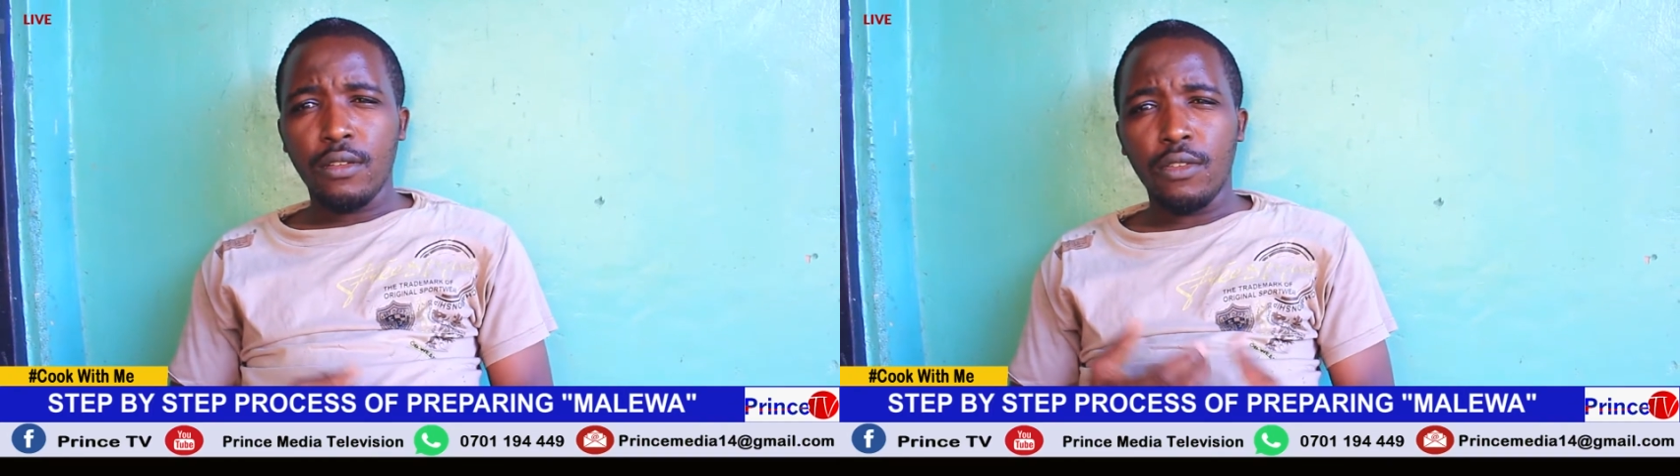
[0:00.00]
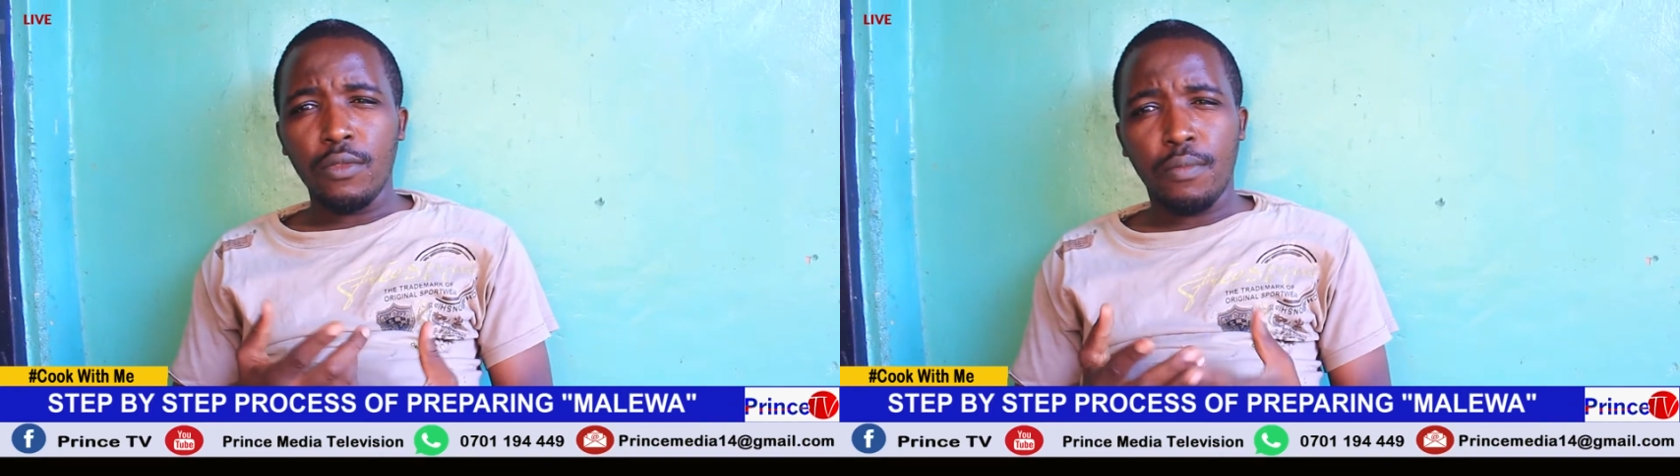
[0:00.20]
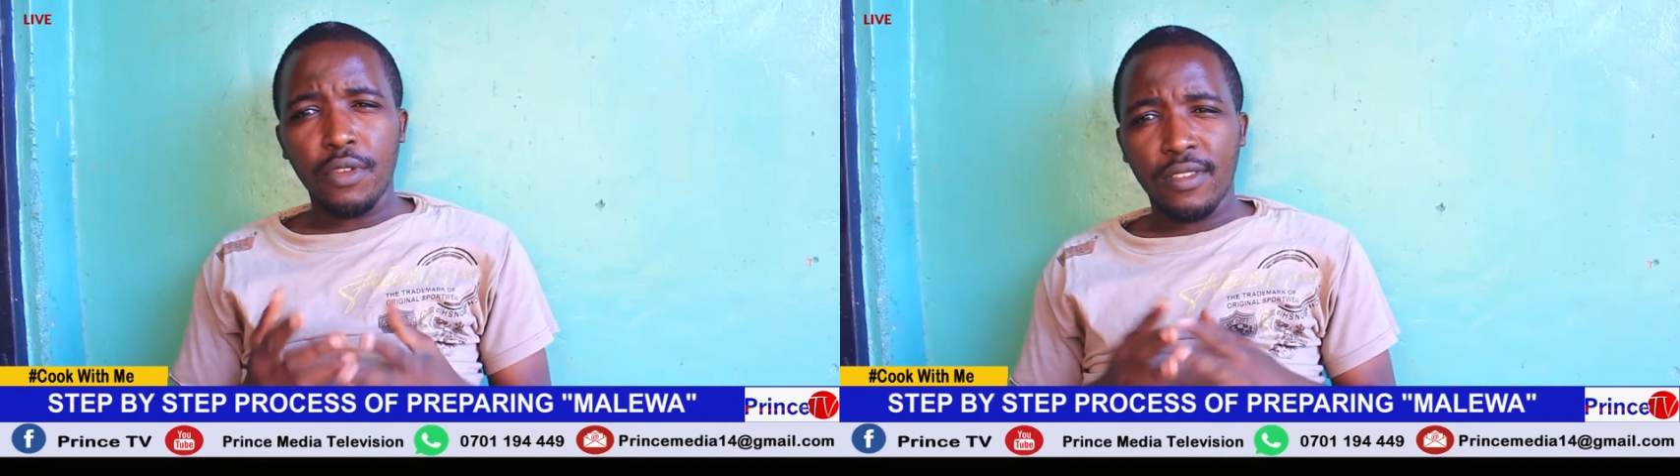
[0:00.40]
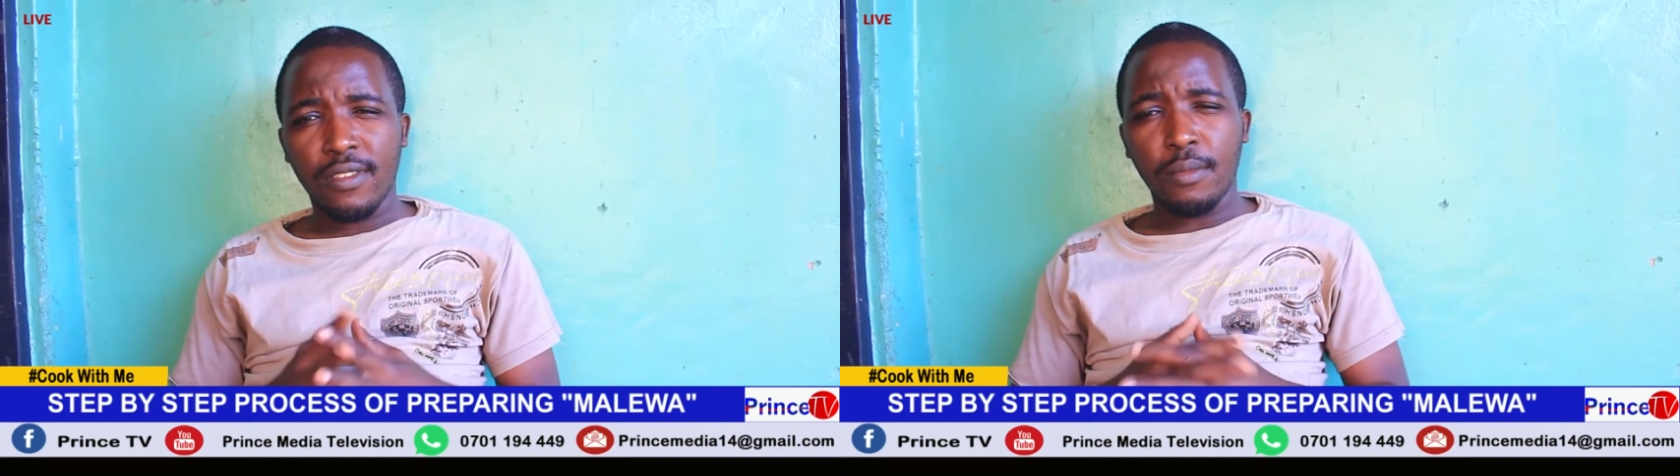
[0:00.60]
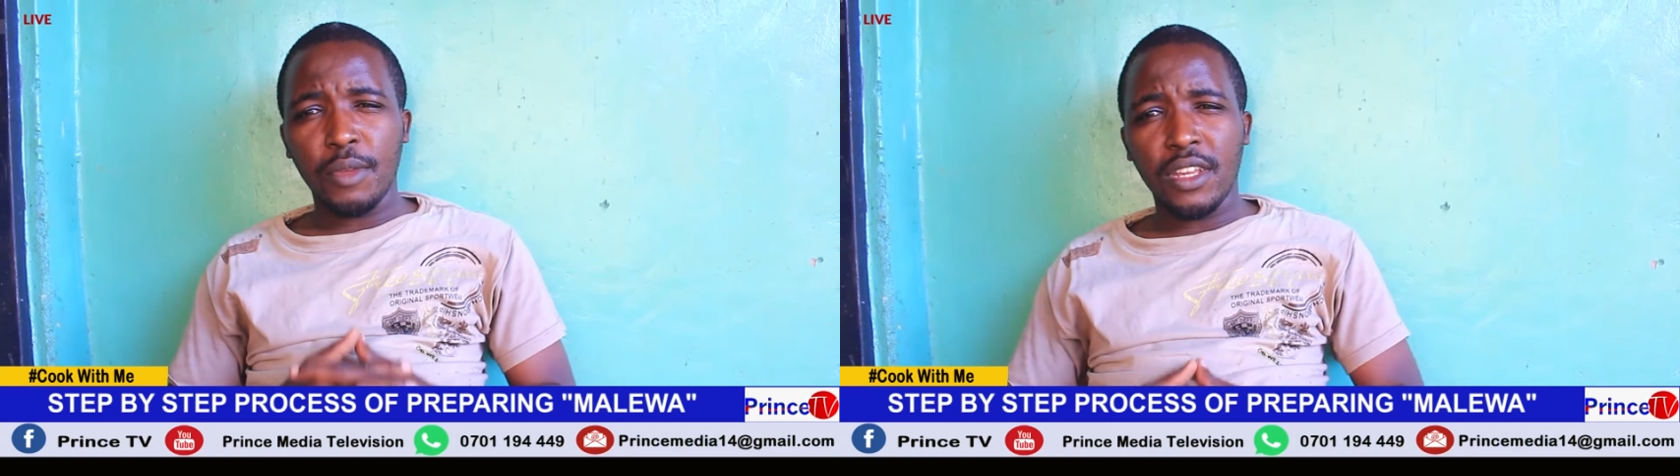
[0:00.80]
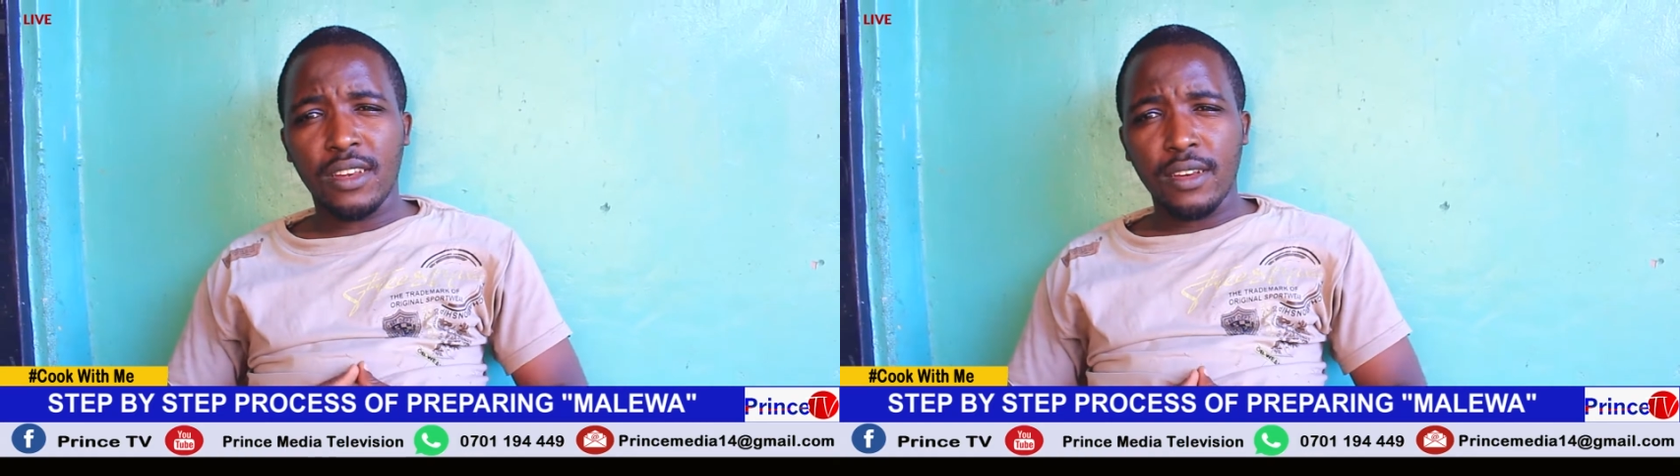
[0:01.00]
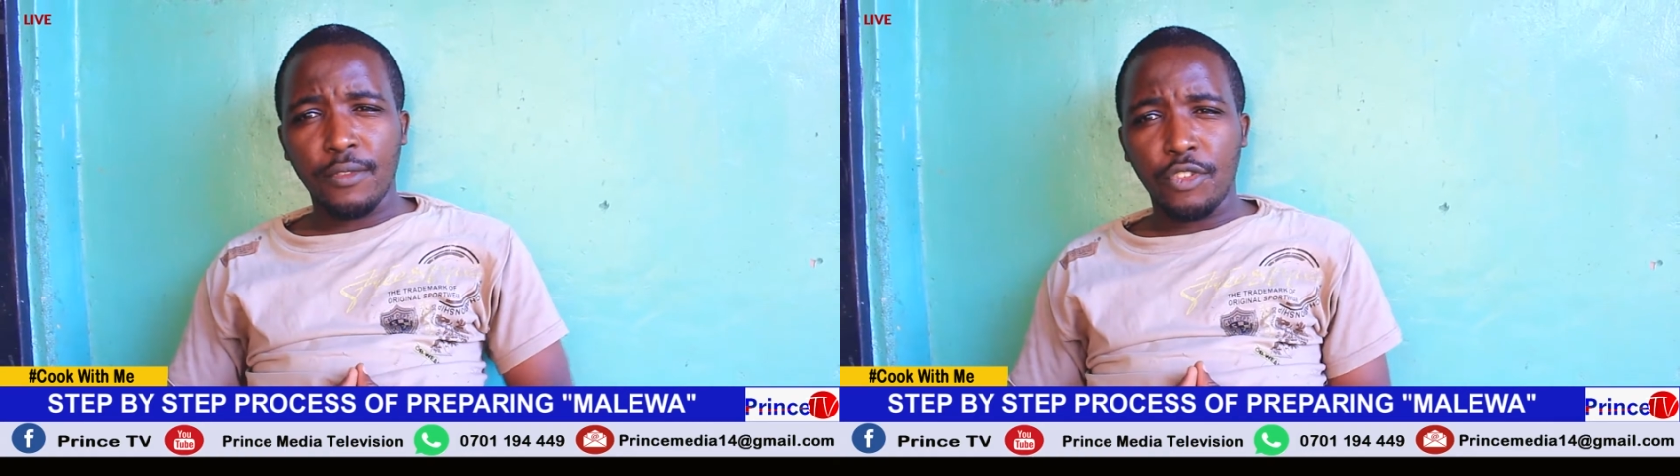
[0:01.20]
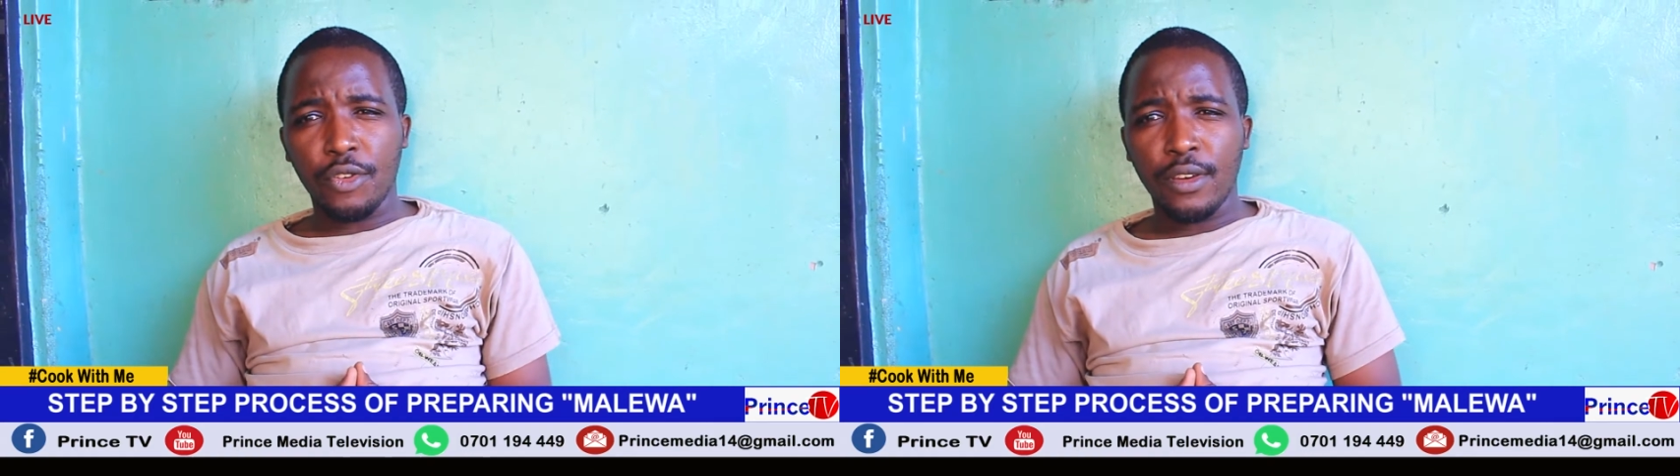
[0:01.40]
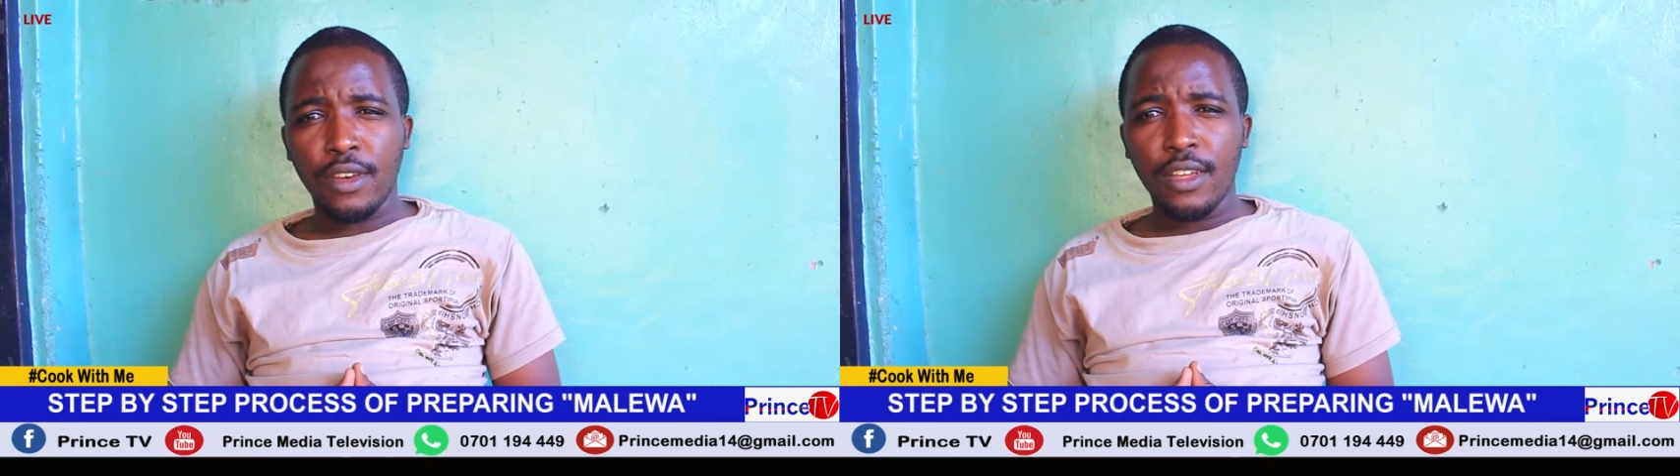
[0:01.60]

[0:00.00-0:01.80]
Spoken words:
on Prince Media Television.